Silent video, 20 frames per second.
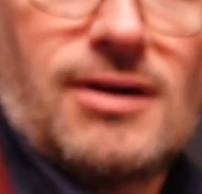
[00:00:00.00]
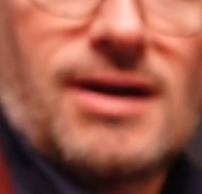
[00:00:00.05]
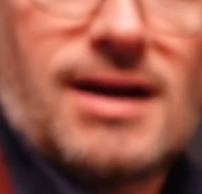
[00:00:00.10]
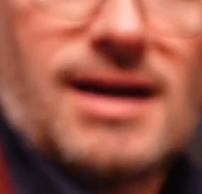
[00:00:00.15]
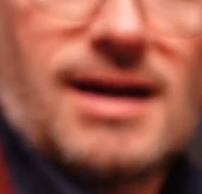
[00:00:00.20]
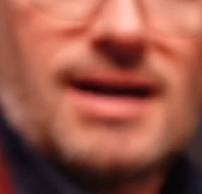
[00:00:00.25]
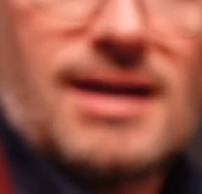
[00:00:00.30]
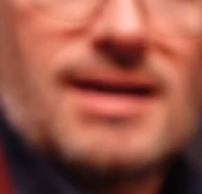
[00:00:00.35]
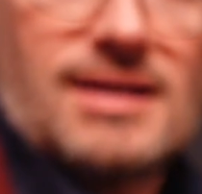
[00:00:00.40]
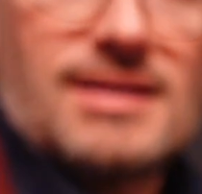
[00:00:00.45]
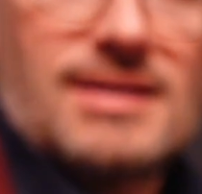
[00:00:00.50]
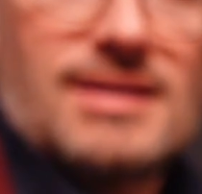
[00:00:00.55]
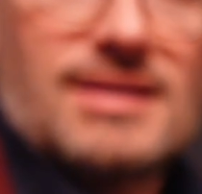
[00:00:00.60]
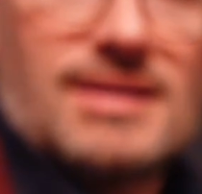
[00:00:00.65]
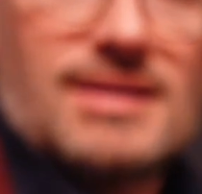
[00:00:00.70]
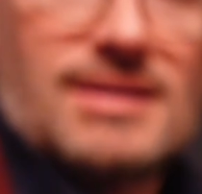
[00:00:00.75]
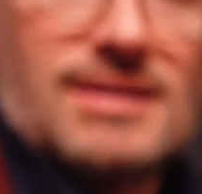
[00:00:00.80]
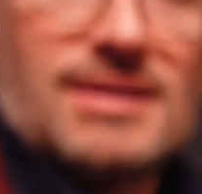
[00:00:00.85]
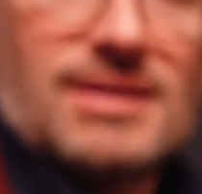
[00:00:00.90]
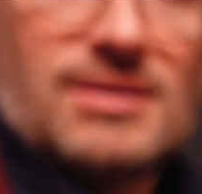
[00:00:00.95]
uh,
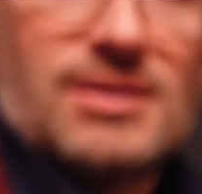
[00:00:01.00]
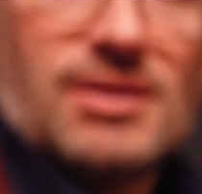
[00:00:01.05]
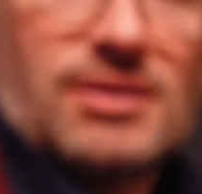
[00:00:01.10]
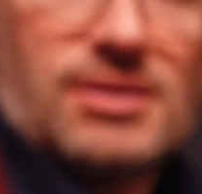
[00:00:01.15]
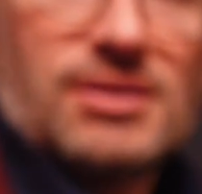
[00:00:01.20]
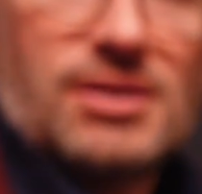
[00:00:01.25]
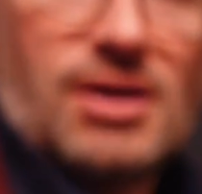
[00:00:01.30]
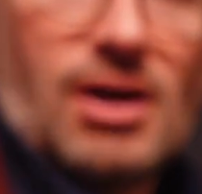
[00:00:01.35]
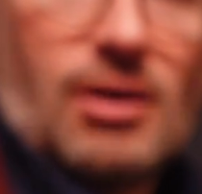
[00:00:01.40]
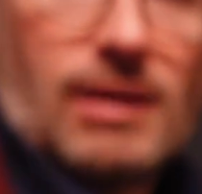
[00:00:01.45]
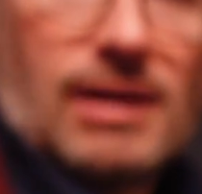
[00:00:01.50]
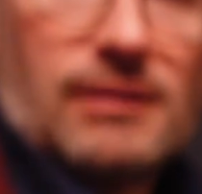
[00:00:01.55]
there you go.